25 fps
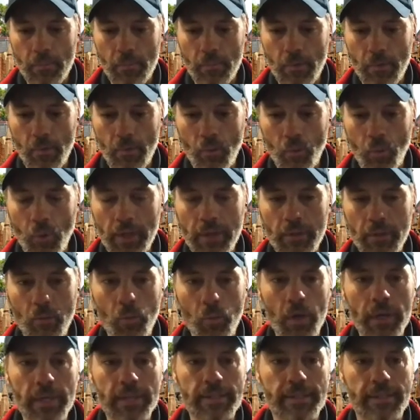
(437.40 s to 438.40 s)

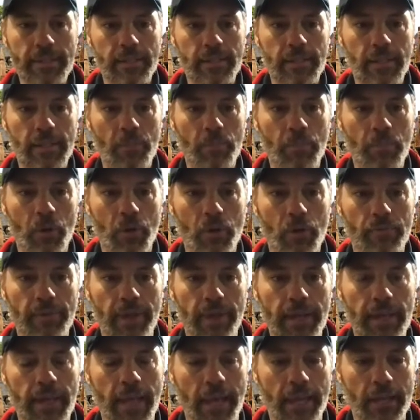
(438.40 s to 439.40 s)
what is the typical
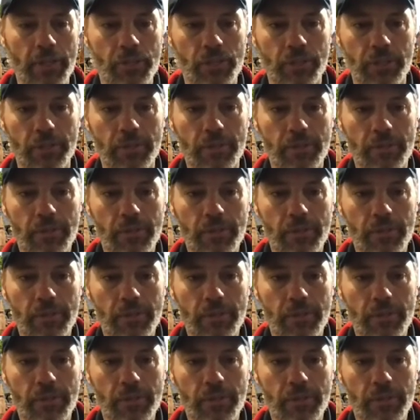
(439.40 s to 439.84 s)
vacation